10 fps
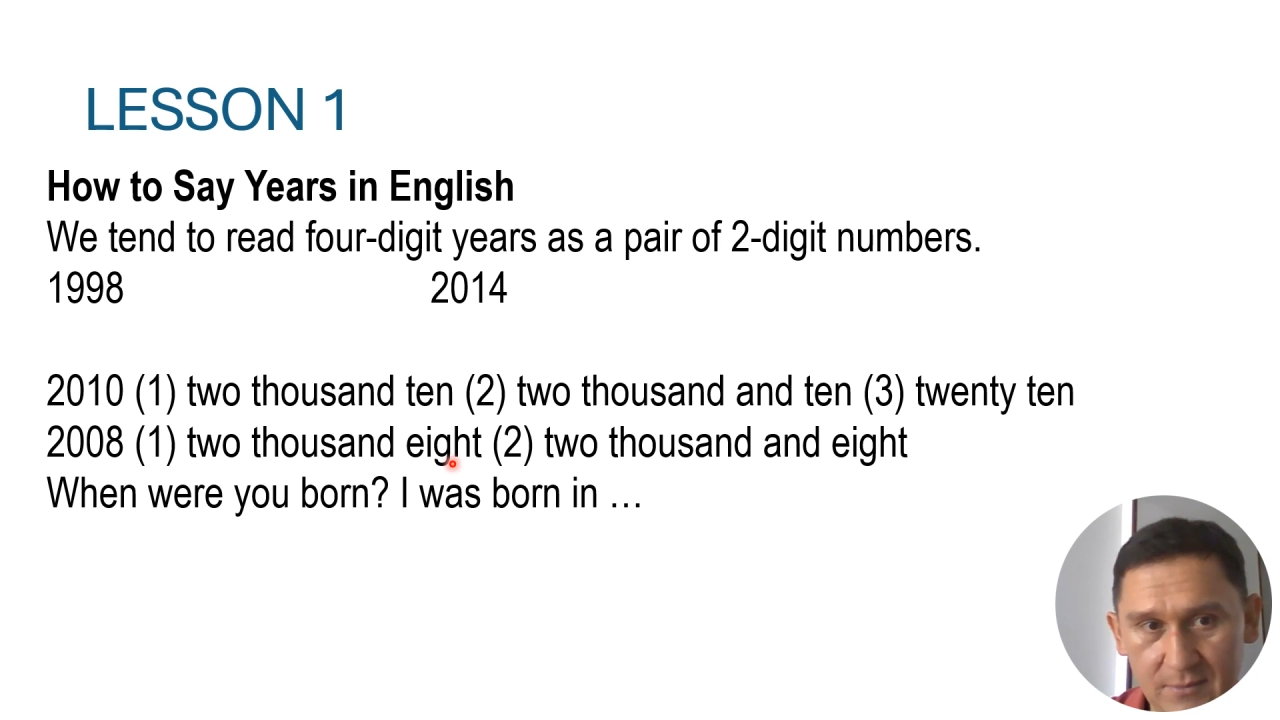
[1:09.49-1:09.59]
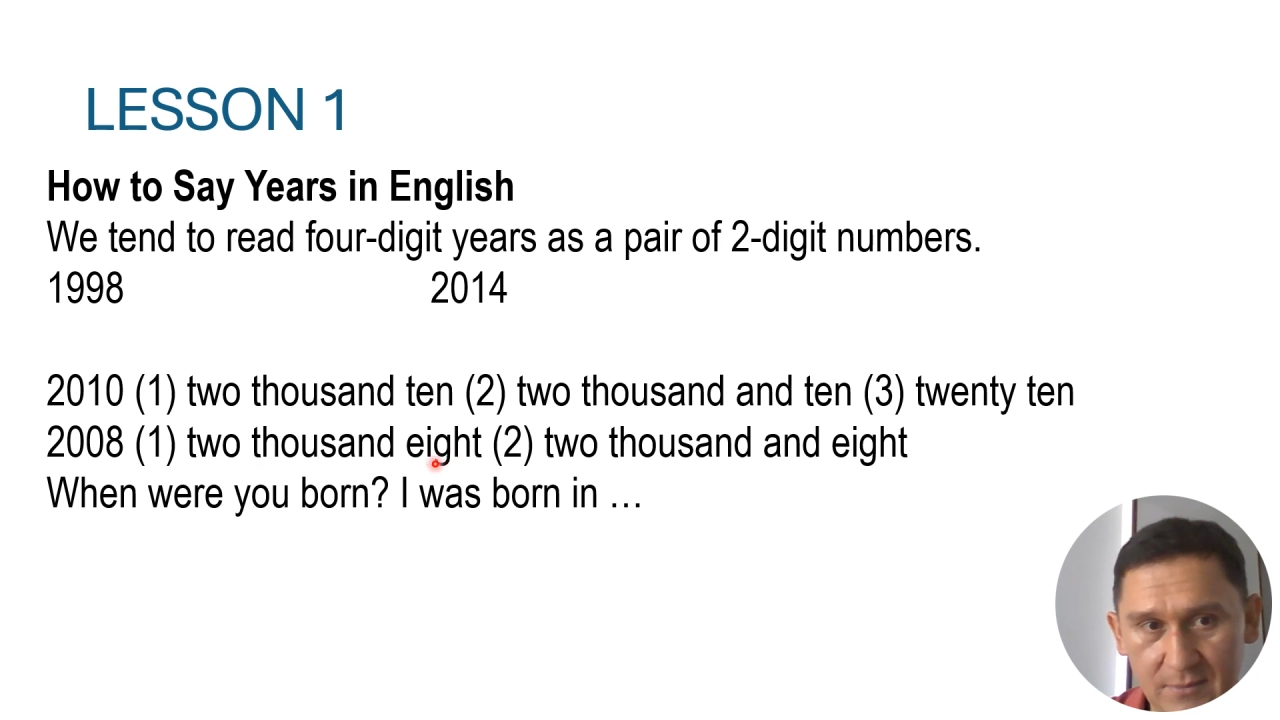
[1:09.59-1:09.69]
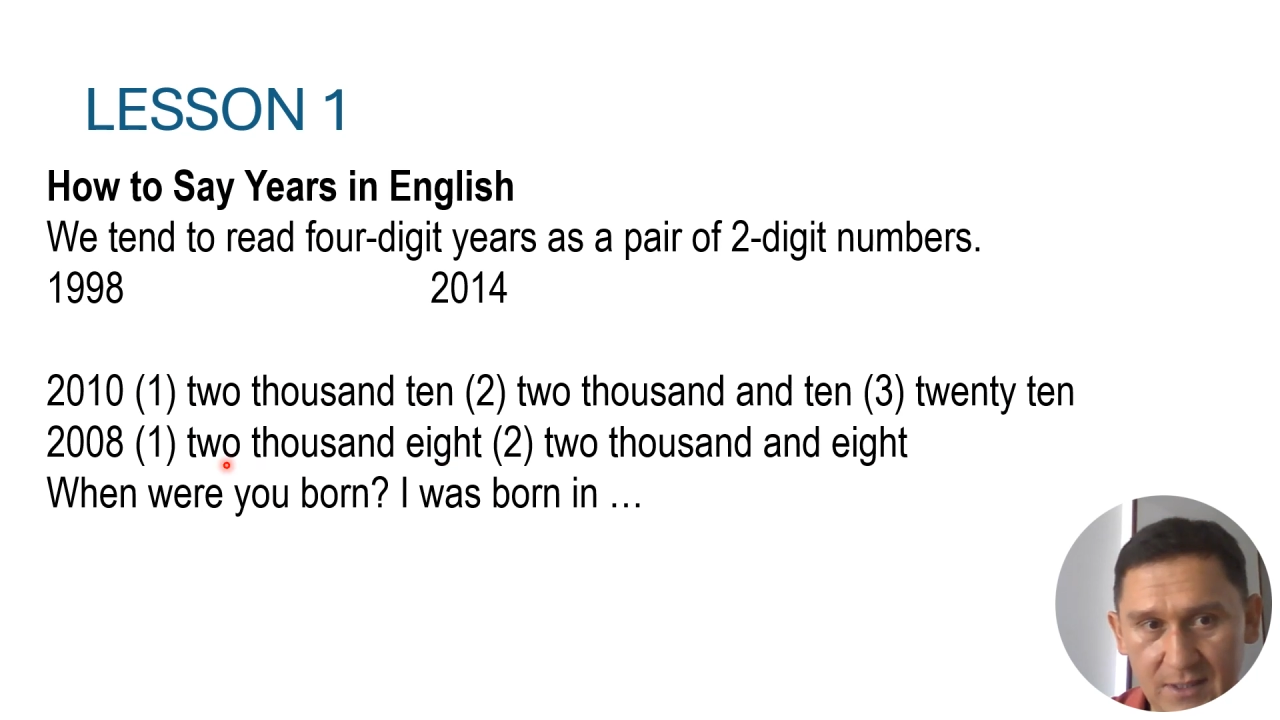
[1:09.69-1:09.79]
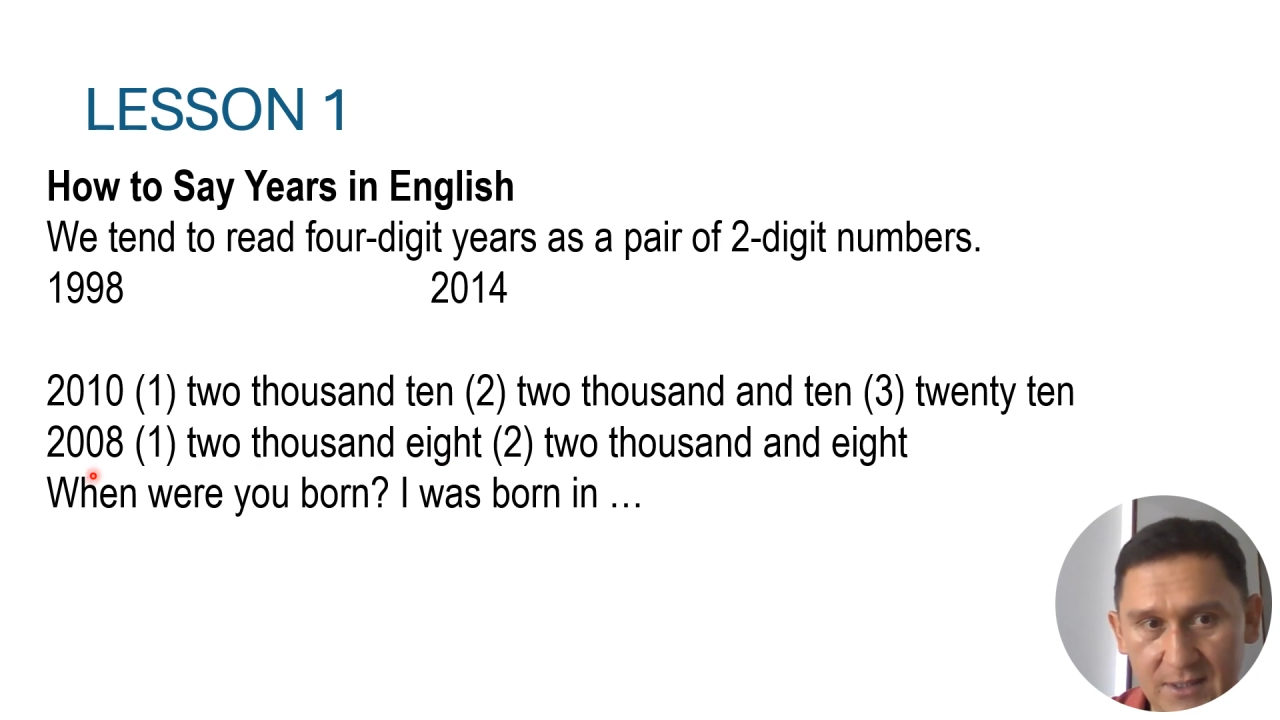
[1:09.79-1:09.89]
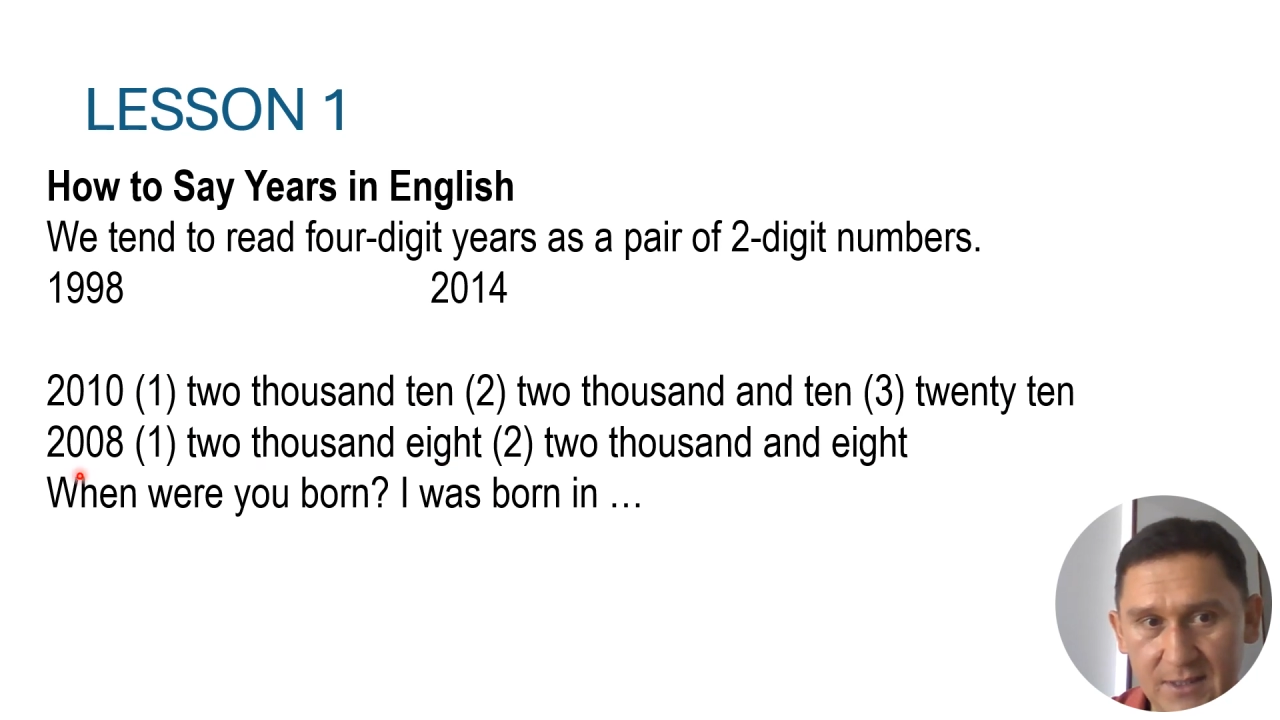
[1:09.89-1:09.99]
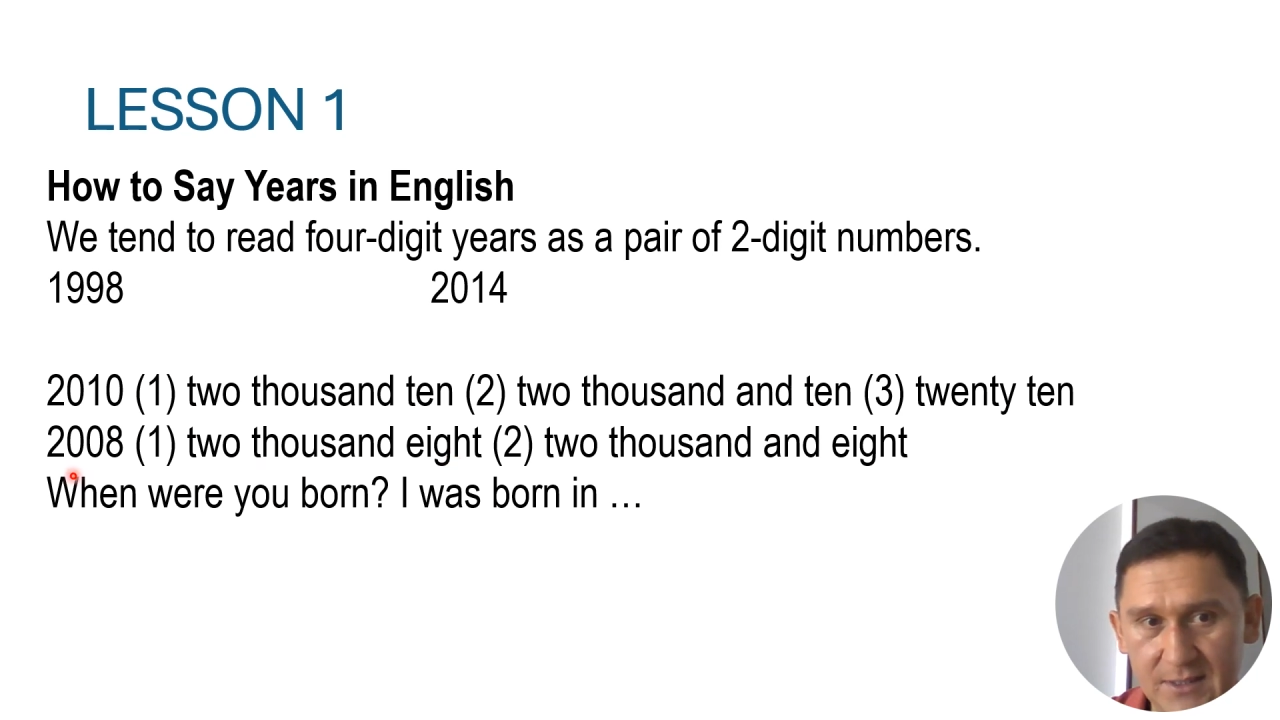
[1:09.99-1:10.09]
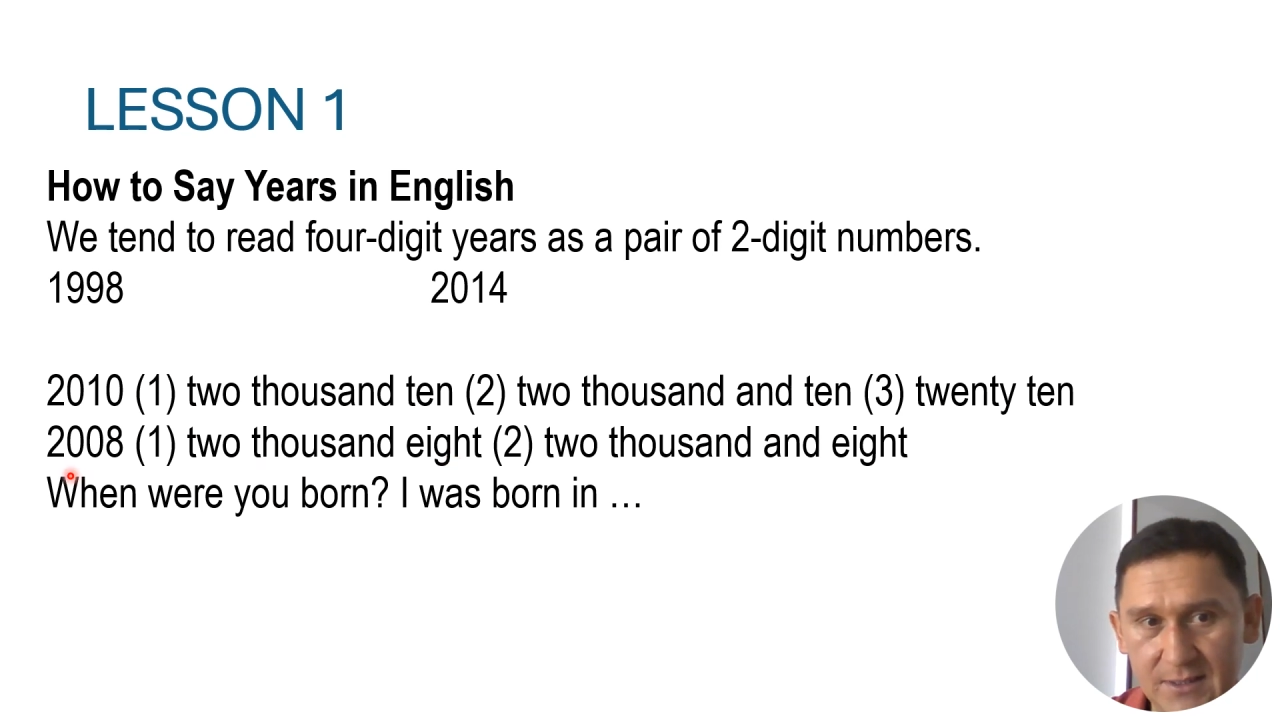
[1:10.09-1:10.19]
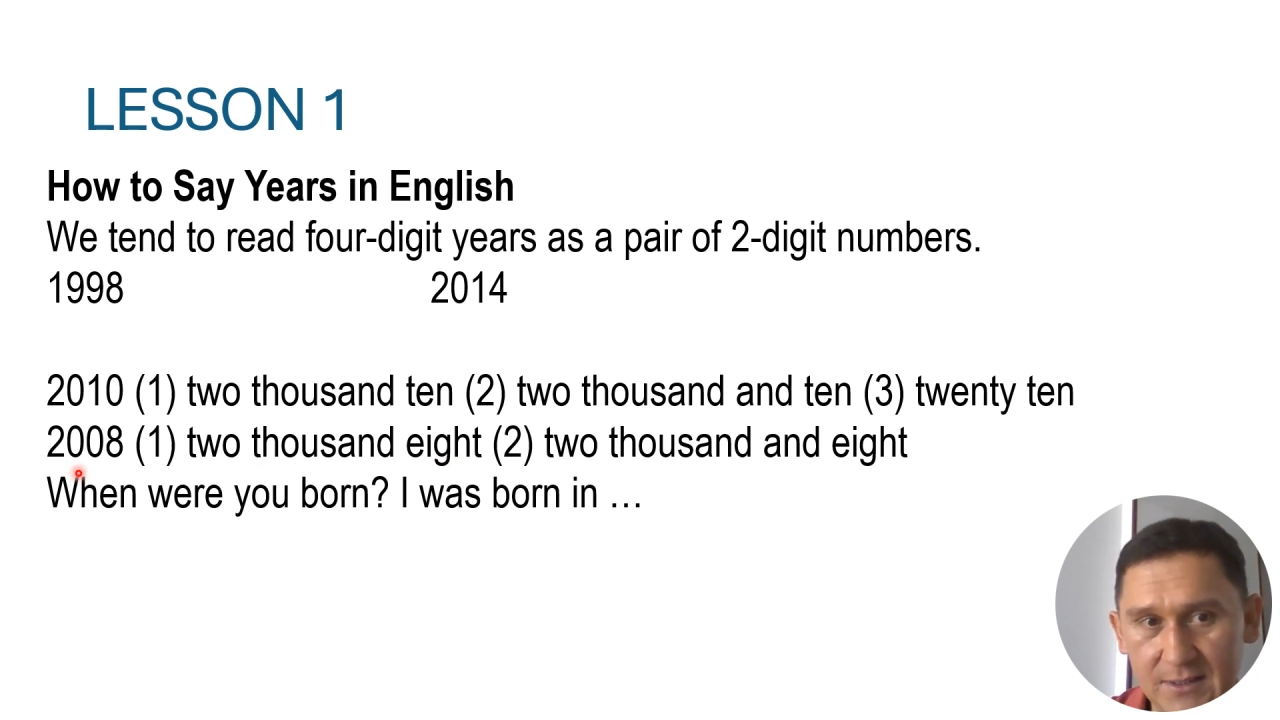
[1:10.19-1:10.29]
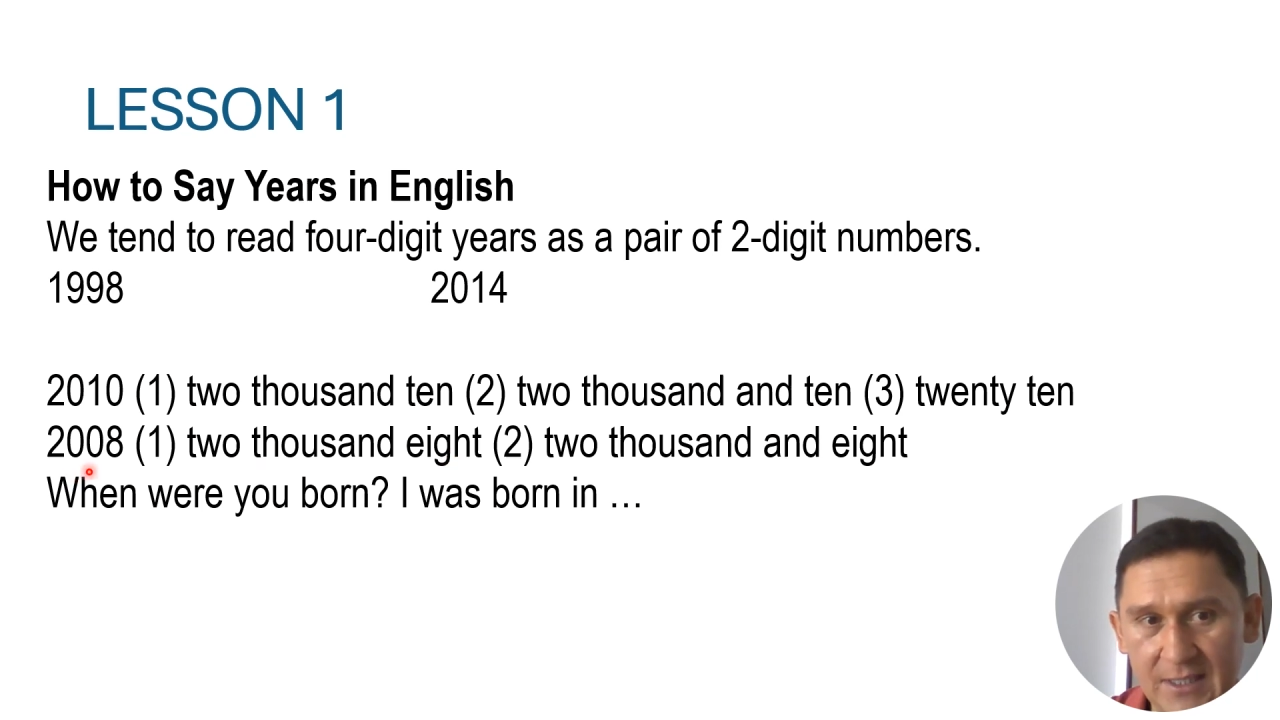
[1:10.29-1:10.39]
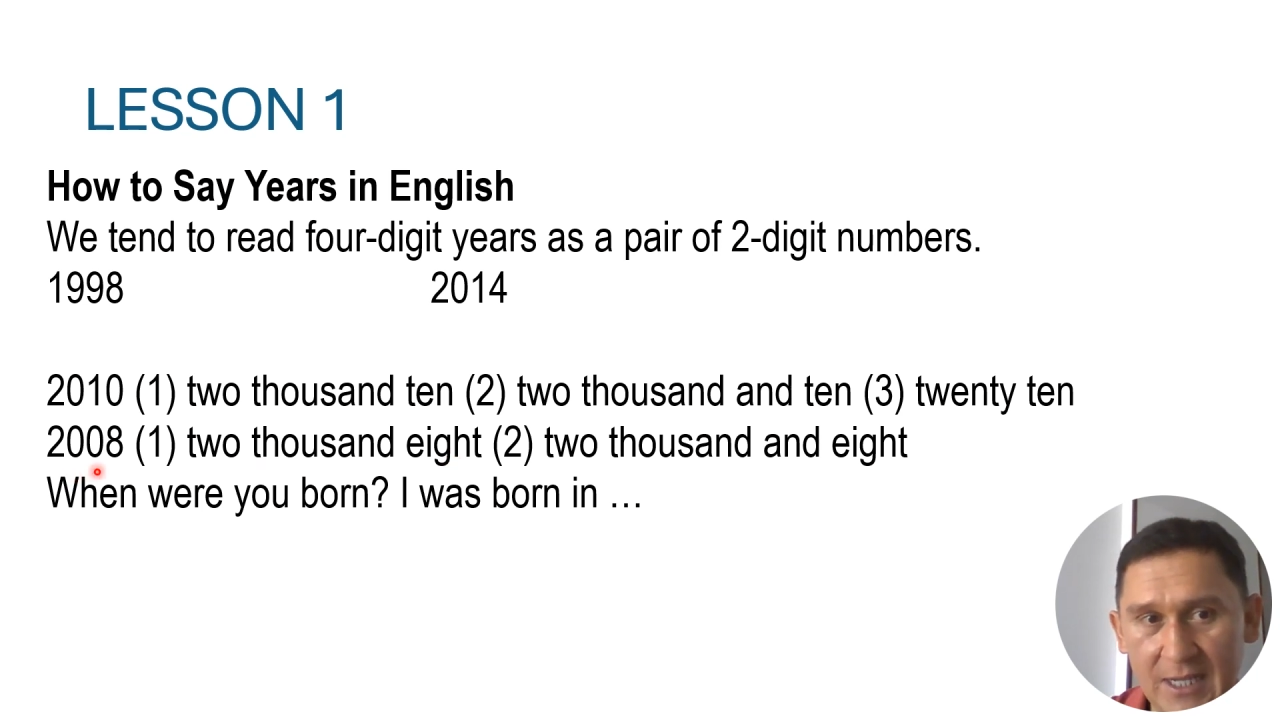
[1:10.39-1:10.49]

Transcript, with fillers: is in a